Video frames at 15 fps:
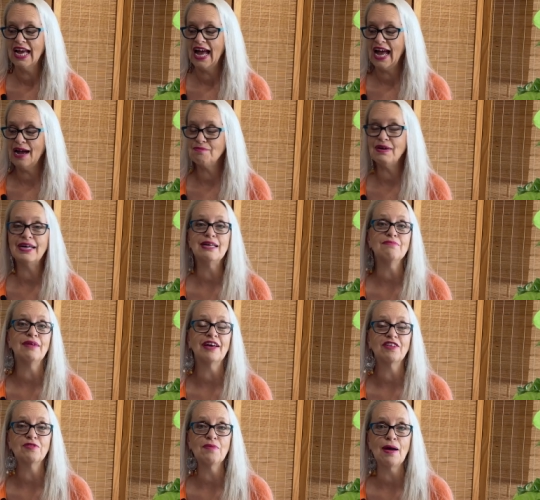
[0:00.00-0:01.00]
and it
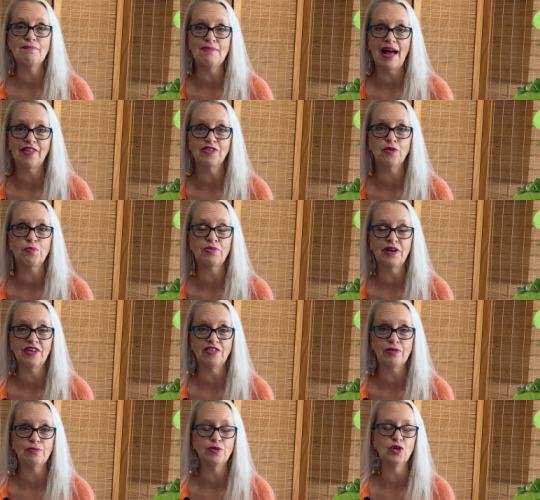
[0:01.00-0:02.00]
makes my maths pretty
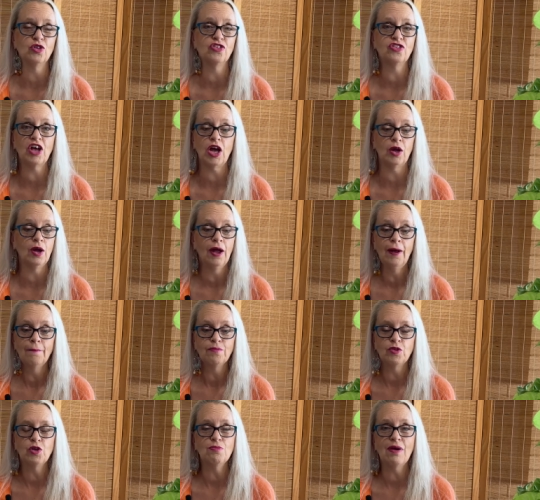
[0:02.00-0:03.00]
simple. So
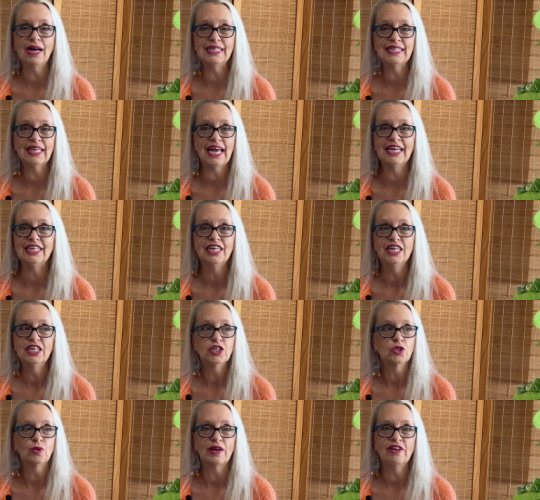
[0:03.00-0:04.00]
you might say,
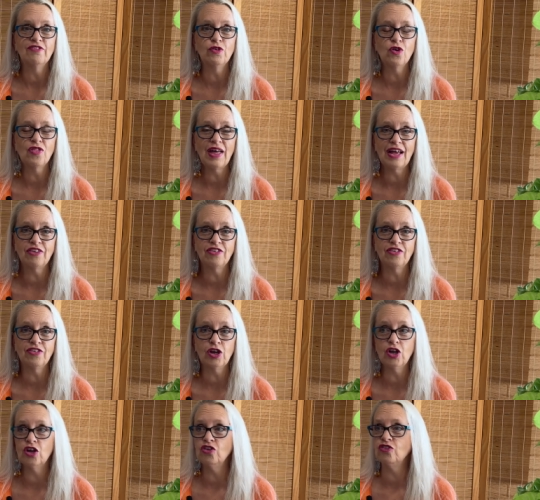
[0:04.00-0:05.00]

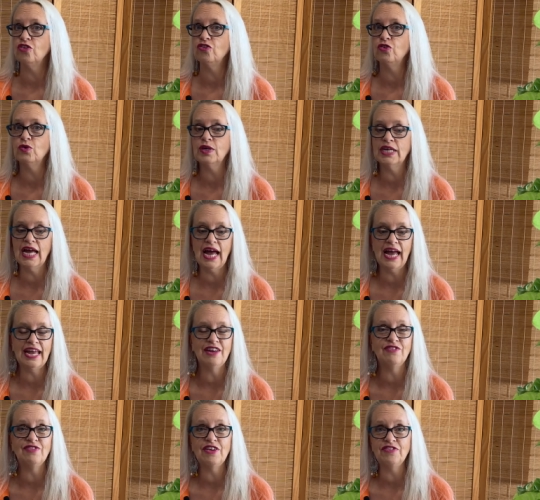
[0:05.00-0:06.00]
$24,000,
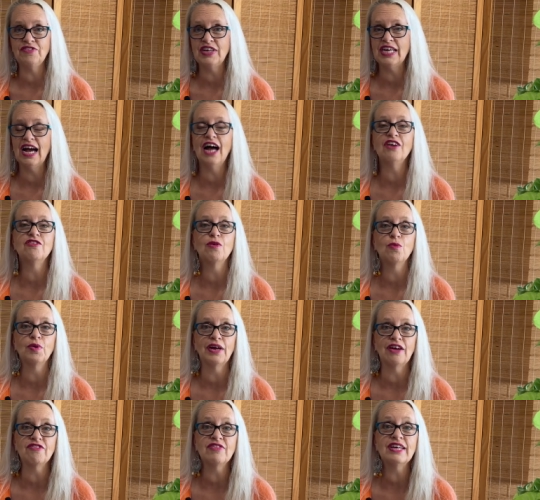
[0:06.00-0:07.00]
48, 50, 100,
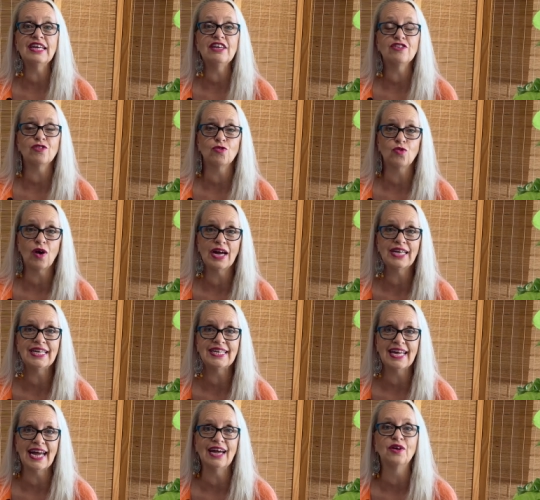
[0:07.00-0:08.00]
whatever it is, write it
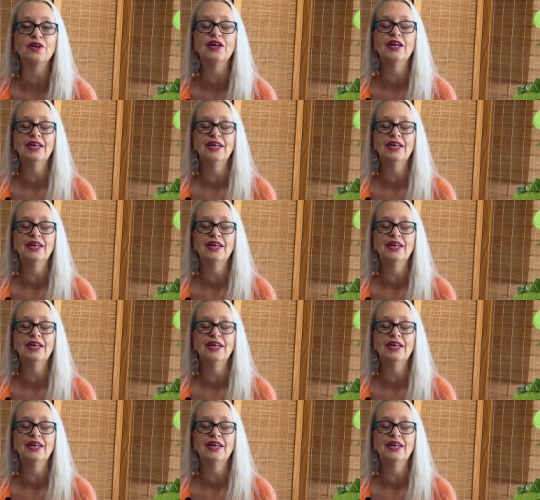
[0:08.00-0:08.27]
down.